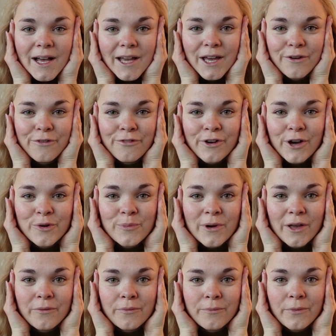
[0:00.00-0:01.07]
I have found
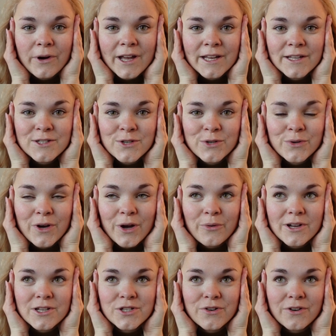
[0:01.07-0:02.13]
my way to a
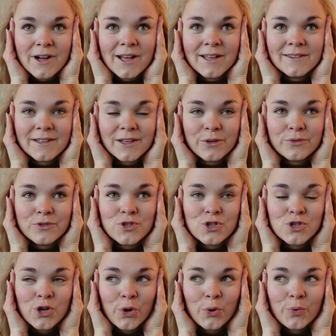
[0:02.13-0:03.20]
restaurant. It was
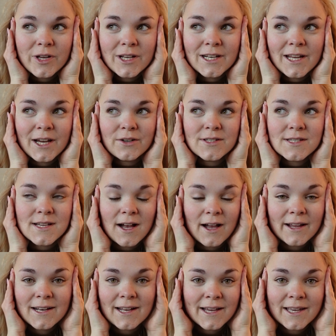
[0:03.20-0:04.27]
so windy
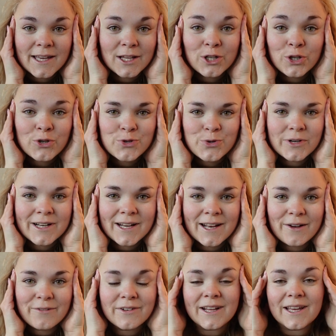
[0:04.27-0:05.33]
outside, like it looks really
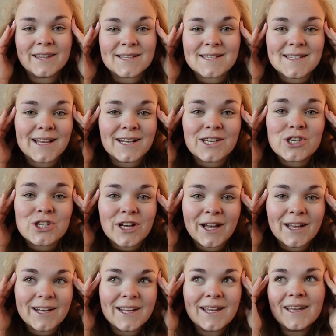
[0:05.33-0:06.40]
lovely. The sun is
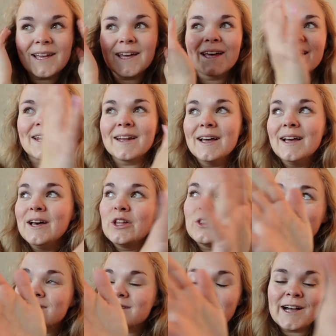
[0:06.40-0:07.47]
shining and
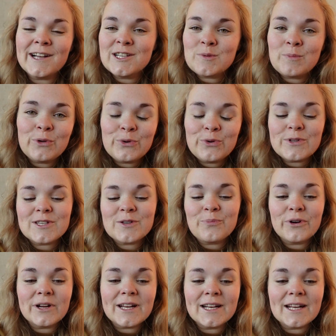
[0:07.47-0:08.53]
the sky is blue. It's a
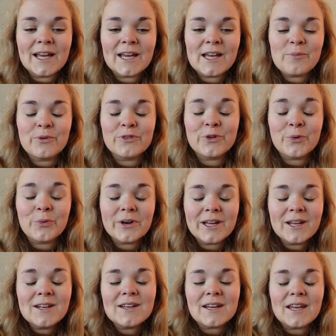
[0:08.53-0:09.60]
pretty day, but the
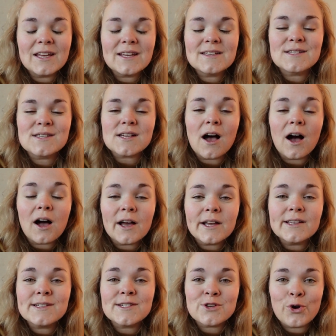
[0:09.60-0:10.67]
wind is
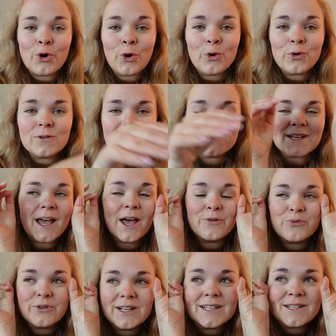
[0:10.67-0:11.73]
ice cold
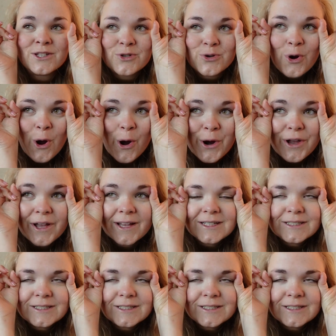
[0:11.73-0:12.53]
and really strong.